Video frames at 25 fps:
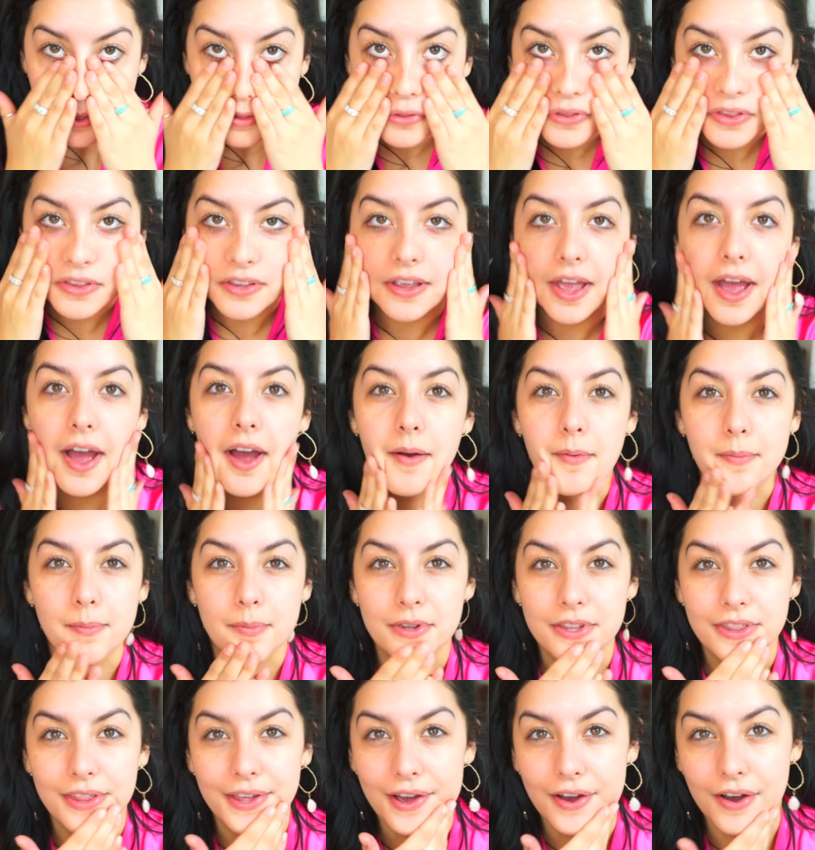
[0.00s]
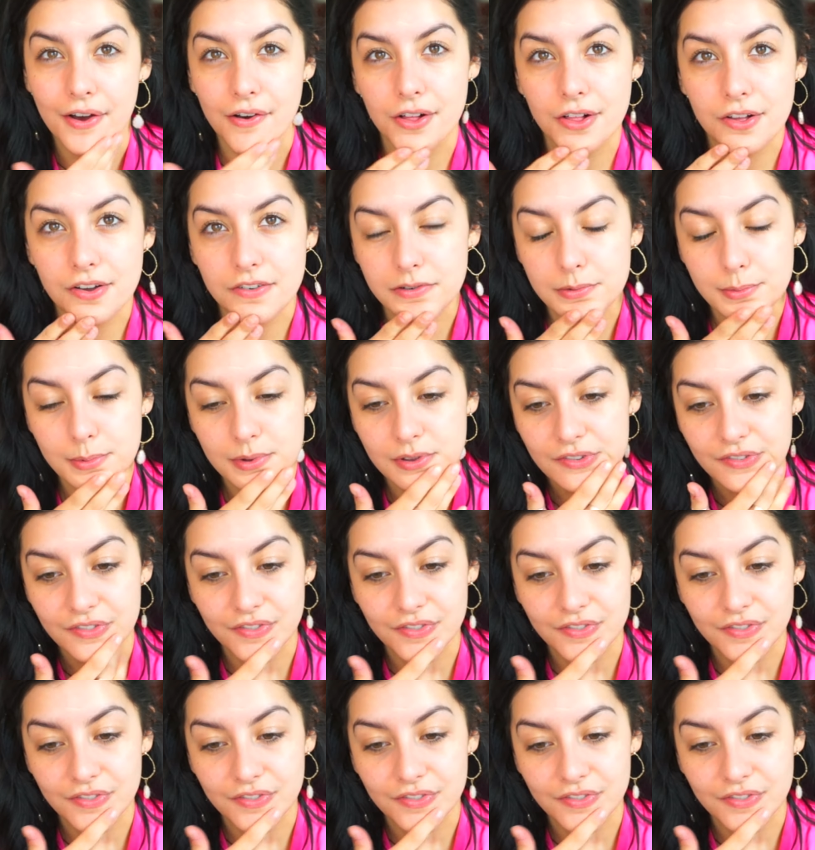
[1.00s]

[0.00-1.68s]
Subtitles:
So yeah, put that all over my